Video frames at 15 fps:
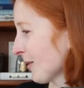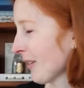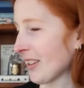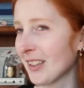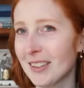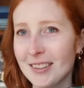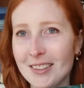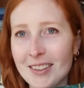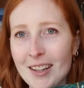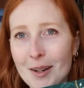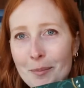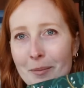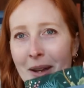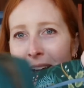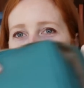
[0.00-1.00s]
about this,
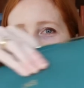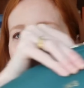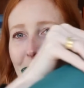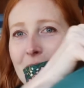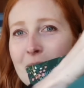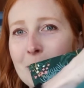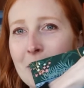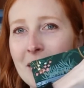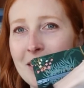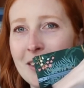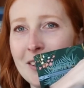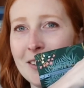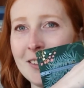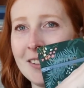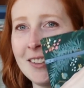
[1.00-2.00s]
it matches my
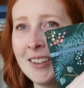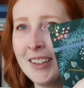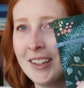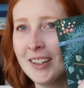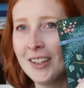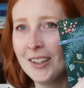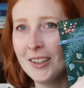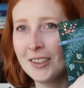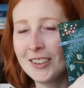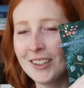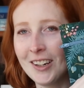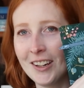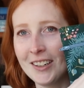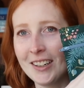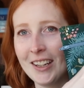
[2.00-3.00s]
little
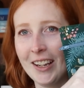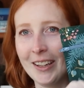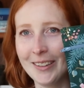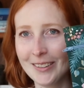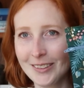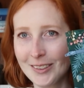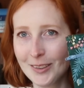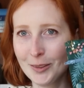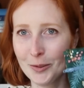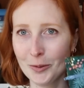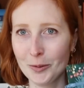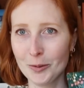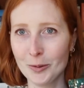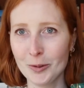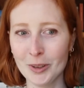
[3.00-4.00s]
Kiana case
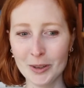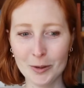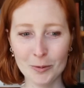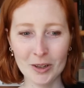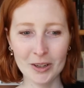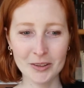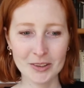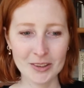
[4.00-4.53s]
really well.